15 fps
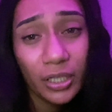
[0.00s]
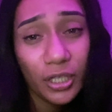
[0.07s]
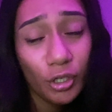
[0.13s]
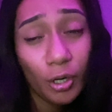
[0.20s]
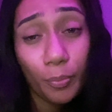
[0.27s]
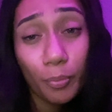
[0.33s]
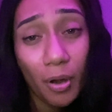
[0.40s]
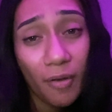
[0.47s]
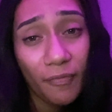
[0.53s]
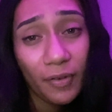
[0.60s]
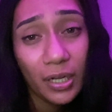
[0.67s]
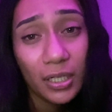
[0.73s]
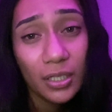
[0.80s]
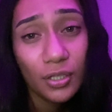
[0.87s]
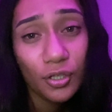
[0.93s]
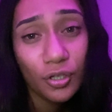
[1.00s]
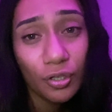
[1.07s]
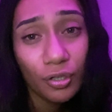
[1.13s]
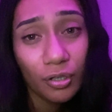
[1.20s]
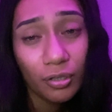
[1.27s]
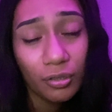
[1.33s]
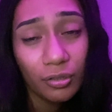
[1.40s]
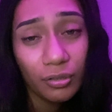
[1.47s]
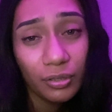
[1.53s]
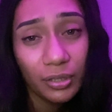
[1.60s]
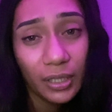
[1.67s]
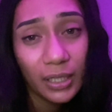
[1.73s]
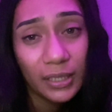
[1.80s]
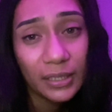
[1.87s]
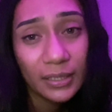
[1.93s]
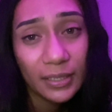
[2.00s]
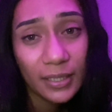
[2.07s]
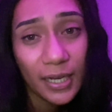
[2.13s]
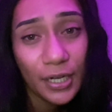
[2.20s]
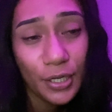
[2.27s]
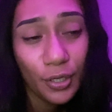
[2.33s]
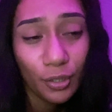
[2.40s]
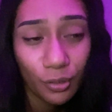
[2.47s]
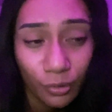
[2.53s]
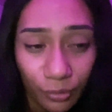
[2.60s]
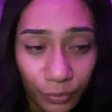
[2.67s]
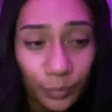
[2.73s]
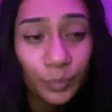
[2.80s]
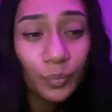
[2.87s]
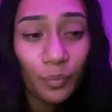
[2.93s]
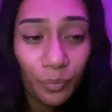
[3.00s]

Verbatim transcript: your preference you know and i know